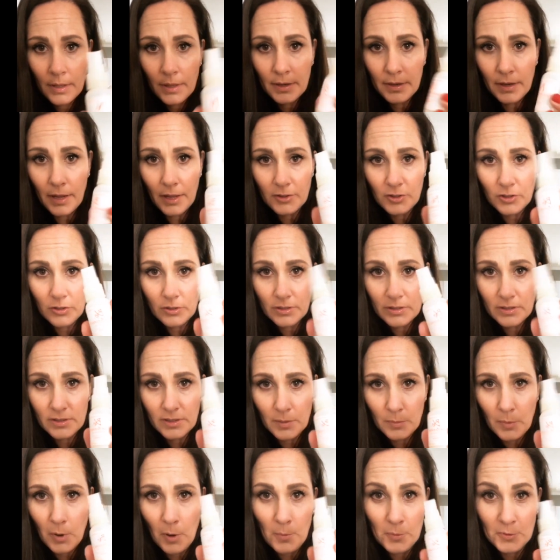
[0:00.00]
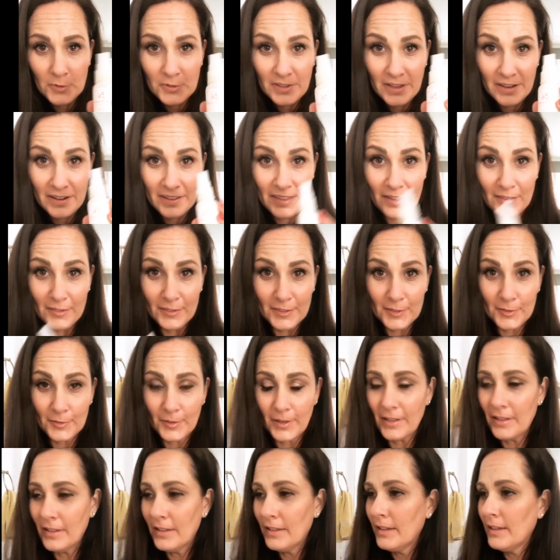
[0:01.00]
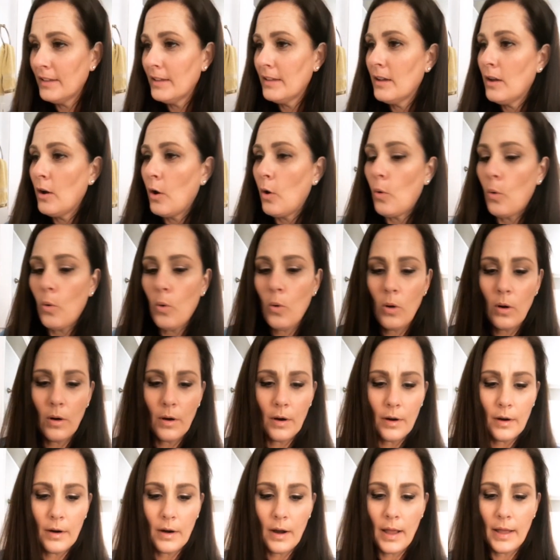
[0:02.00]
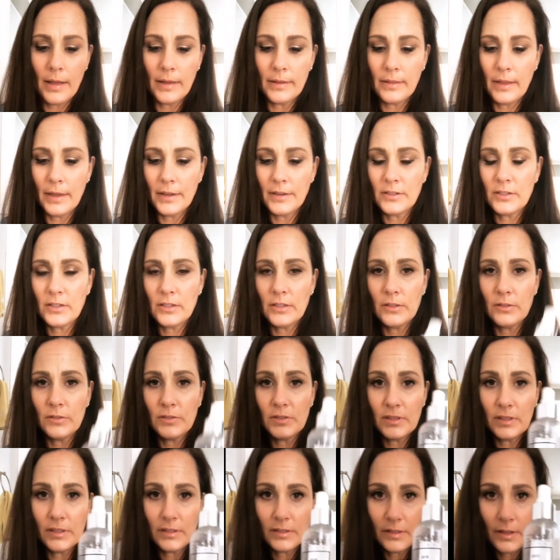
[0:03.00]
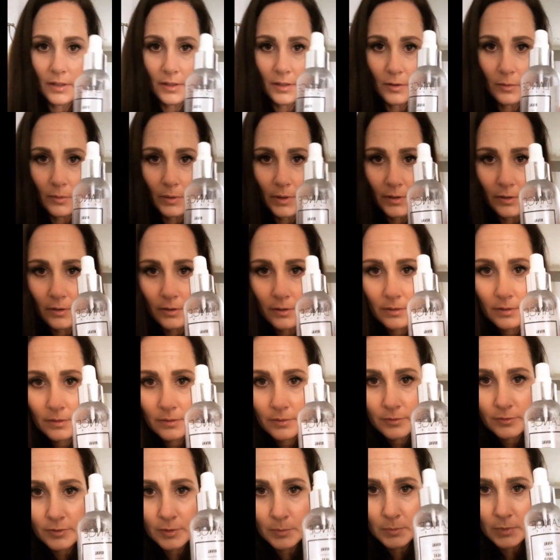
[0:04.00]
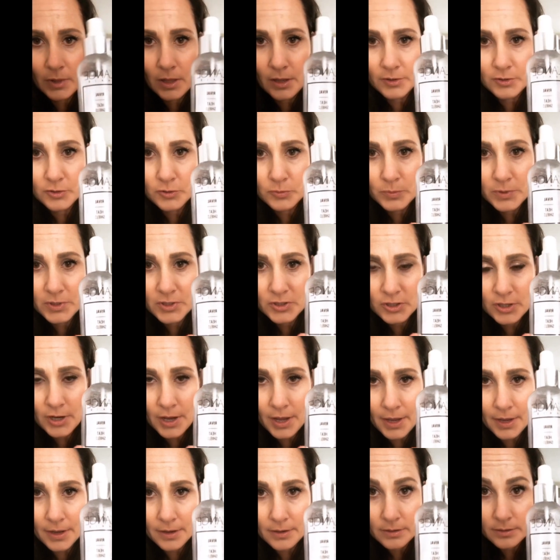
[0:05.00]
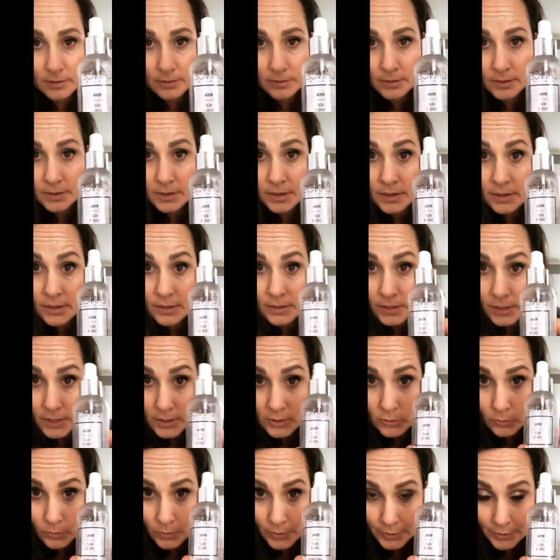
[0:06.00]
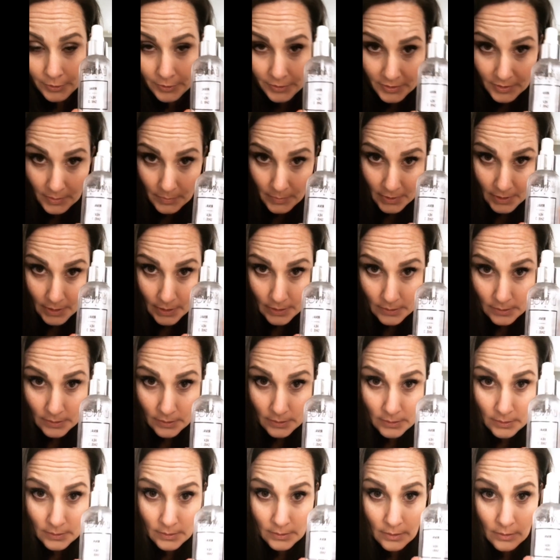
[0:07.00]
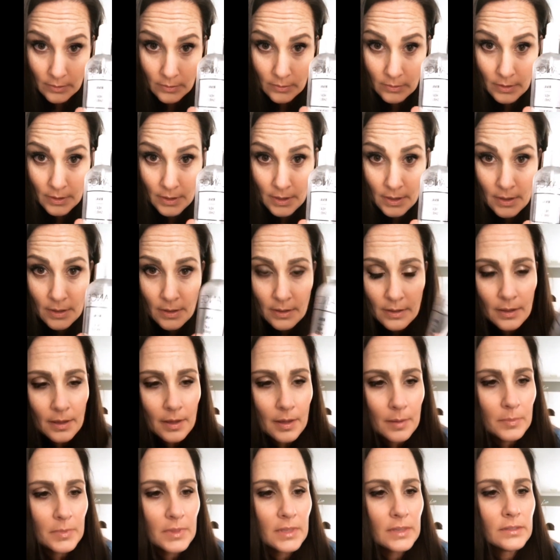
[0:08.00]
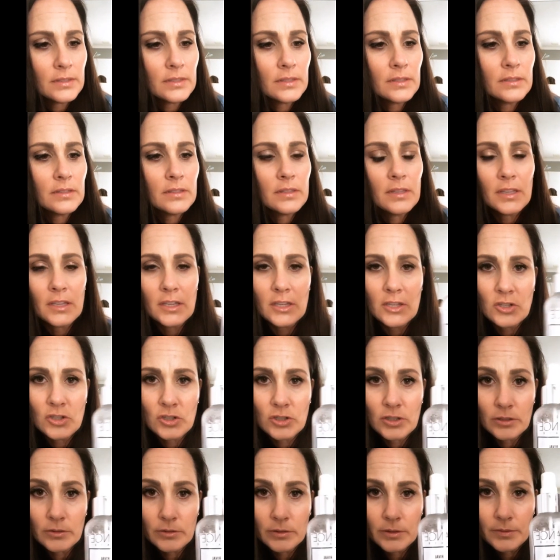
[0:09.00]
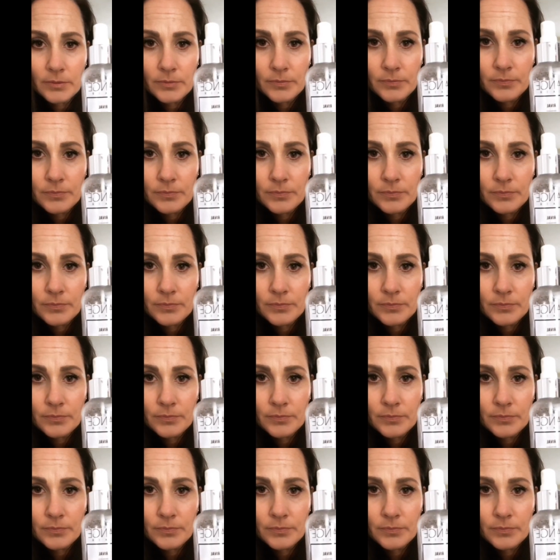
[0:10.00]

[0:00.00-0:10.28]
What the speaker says: and as you can see, I'm almost out of that one as well. Or I like to use this other one from Lange, which I need to order some of this. So this is the heat shield.